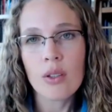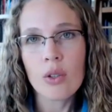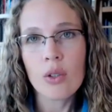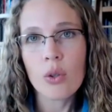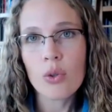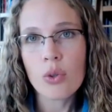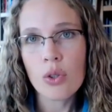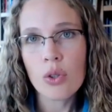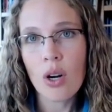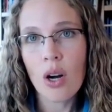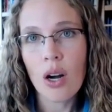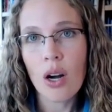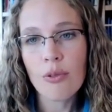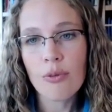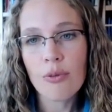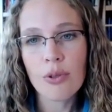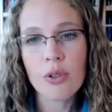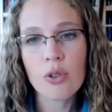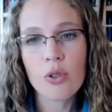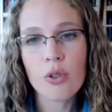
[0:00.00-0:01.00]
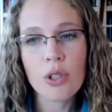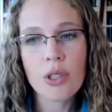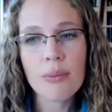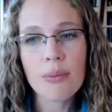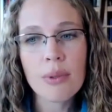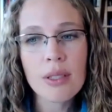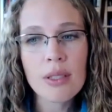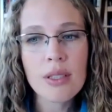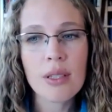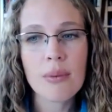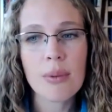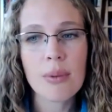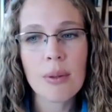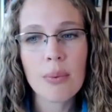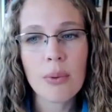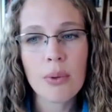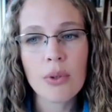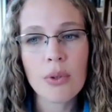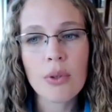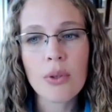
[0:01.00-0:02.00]
Those are often treatments that
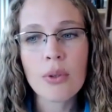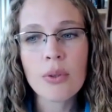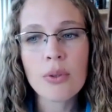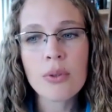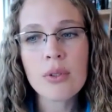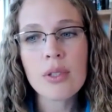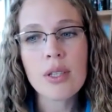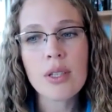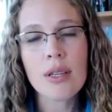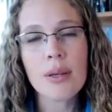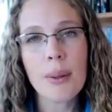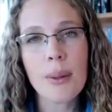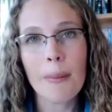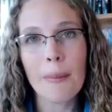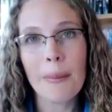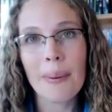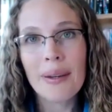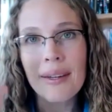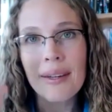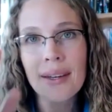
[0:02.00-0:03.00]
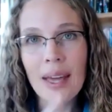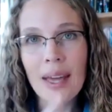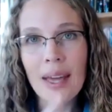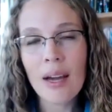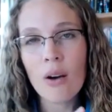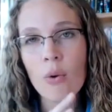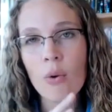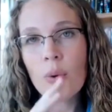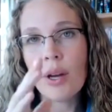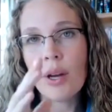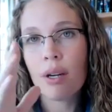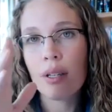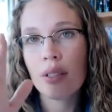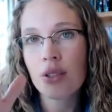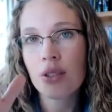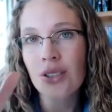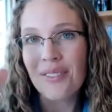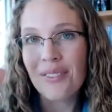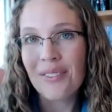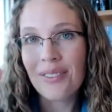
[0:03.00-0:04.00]
people use, but now we
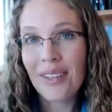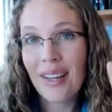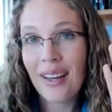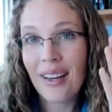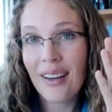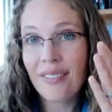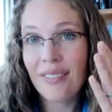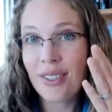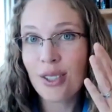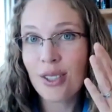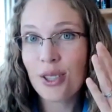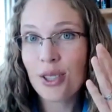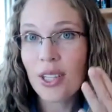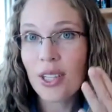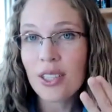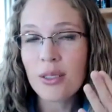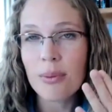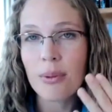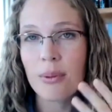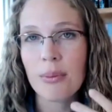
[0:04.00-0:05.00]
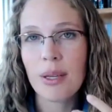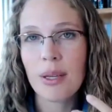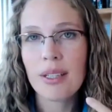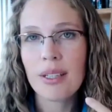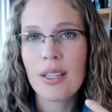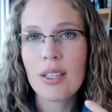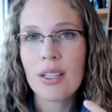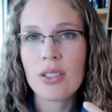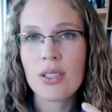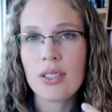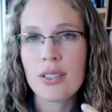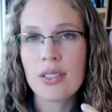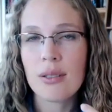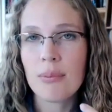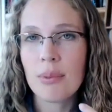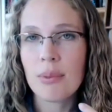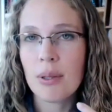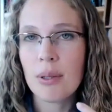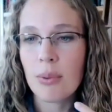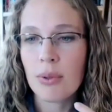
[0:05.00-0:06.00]
actually even have injectable medications
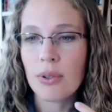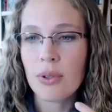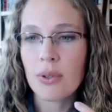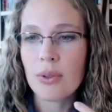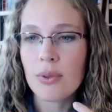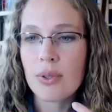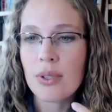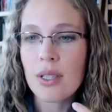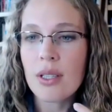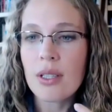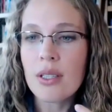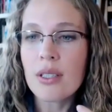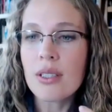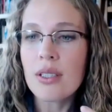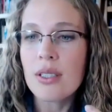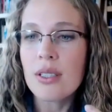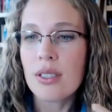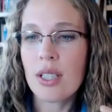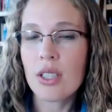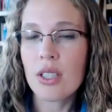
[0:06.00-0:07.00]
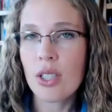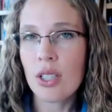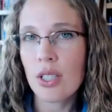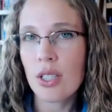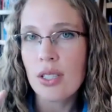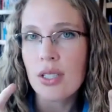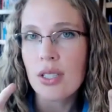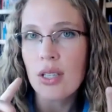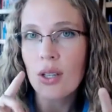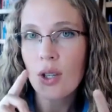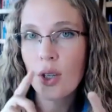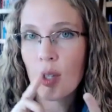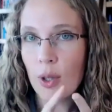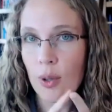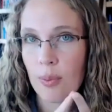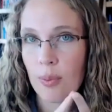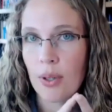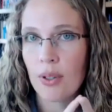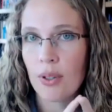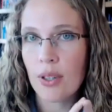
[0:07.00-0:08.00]
that people use, such as
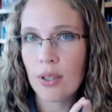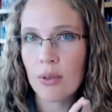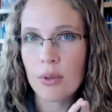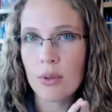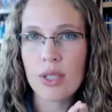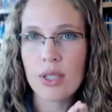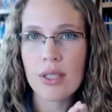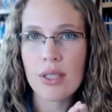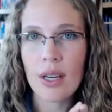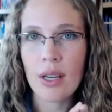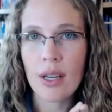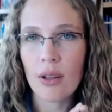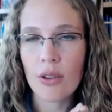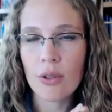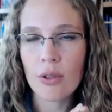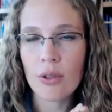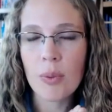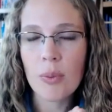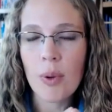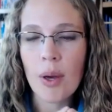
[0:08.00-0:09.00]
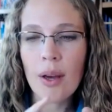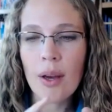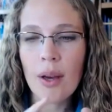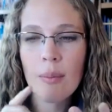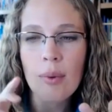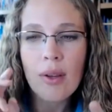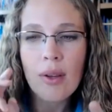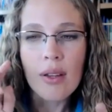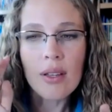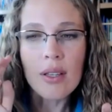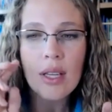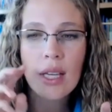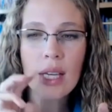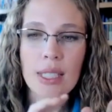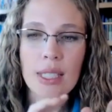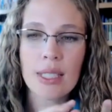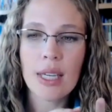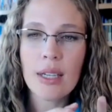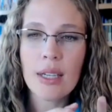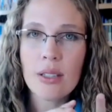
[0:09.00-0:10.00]
Humira, which is adalimumab,
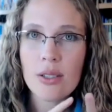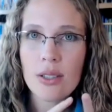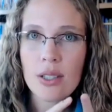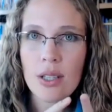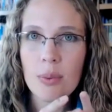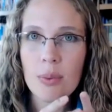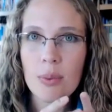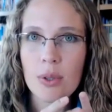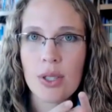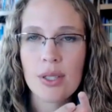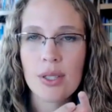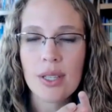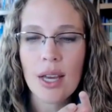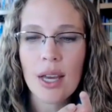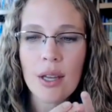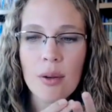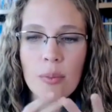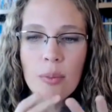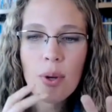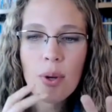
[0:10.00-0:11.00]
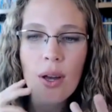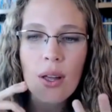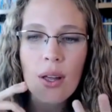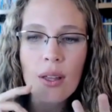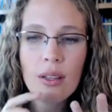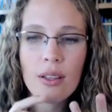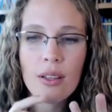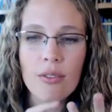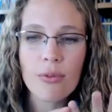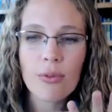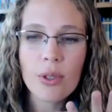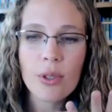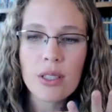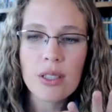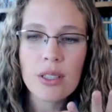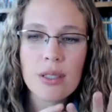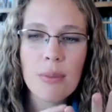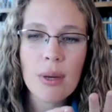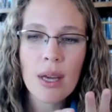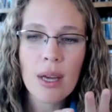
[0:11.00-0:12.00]
etanercept, which is Enbrel,
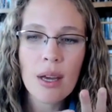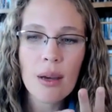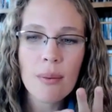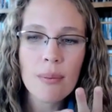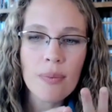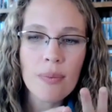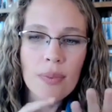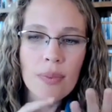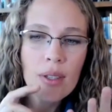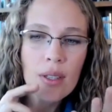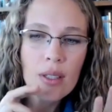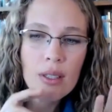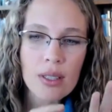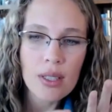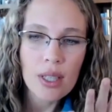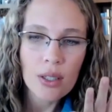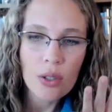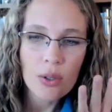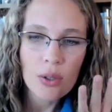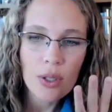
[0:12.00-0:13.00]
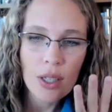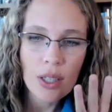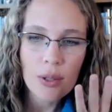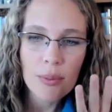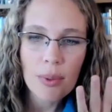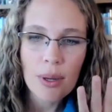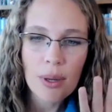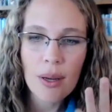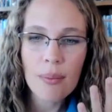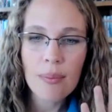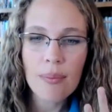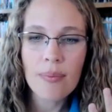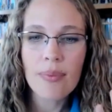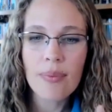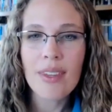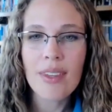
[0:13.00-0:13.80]
infliximab, secukinumab,